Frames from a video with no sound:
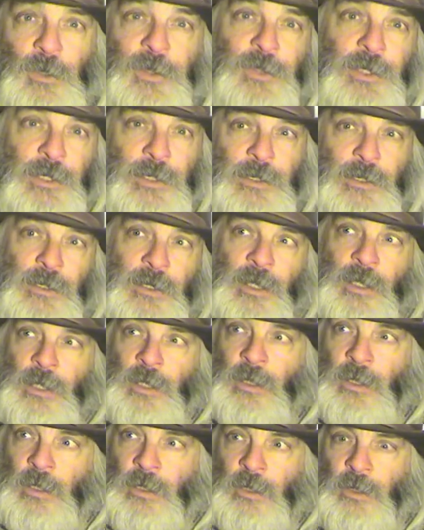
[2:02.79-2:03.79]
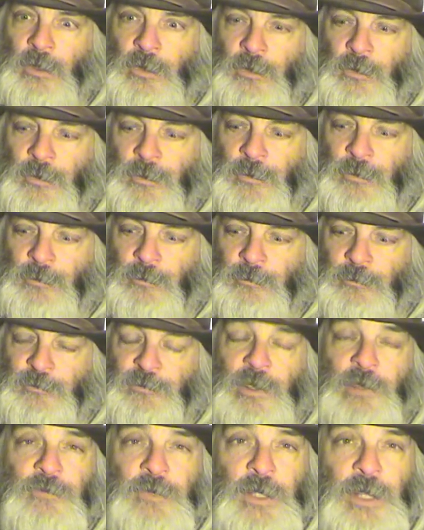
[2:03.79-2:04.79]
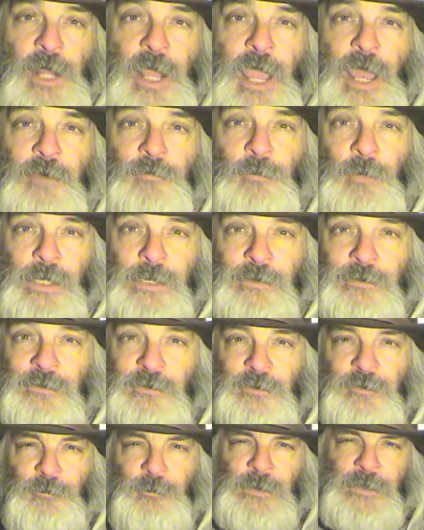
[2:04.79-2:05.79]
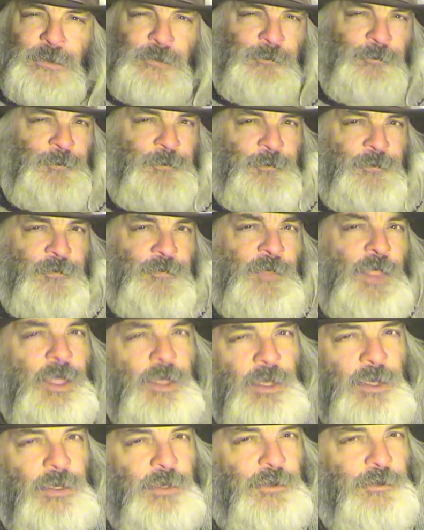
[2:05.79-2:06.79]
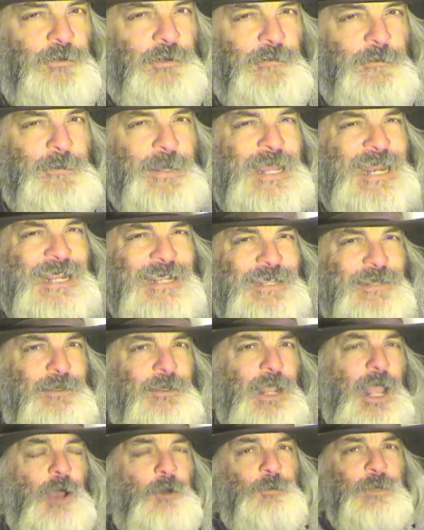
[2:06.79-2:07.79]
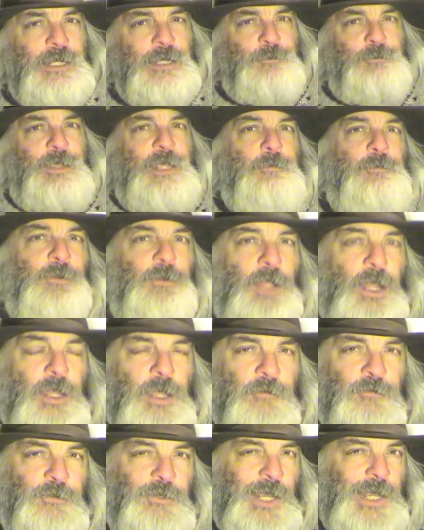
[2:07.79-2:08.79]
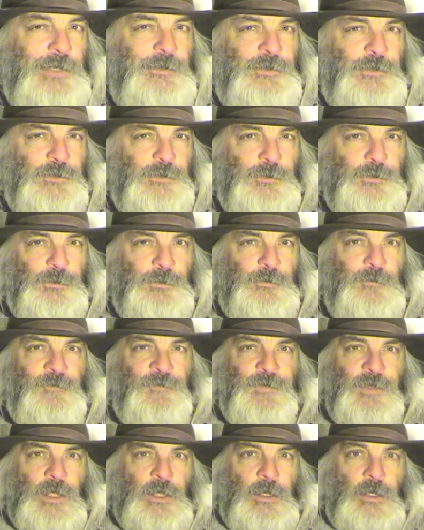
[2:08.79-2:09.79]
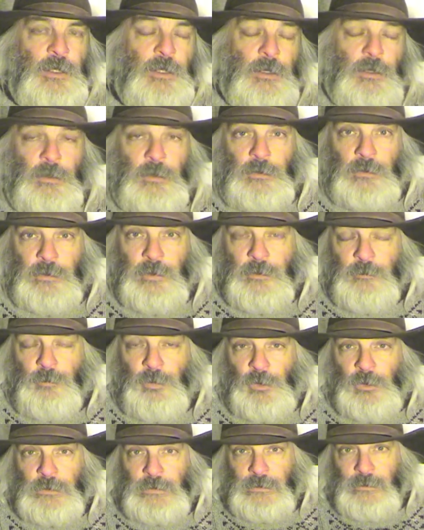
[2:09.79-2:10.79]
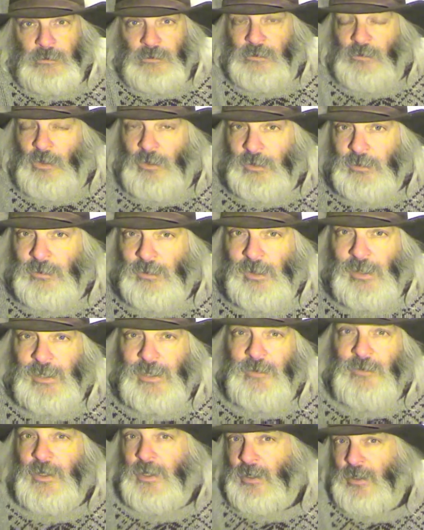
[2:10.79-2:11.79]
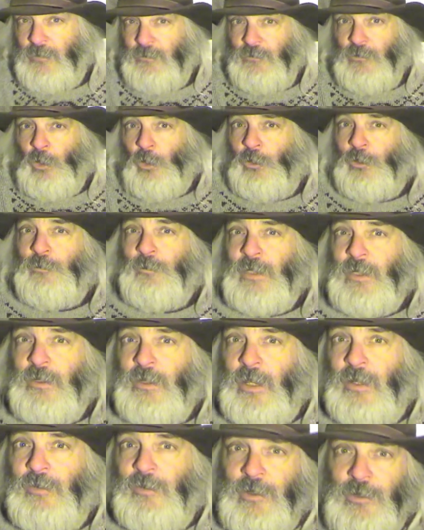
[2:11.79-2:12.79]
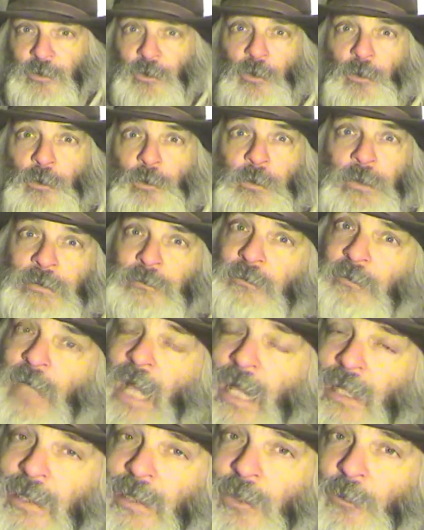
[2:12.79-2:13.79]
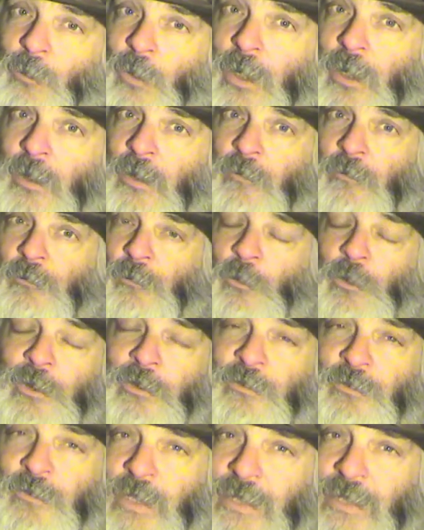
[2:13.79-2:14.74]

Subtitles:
within 7.5 miles of me. You know how many people I have talked to in person and online that have told me that they know exactly where Forrest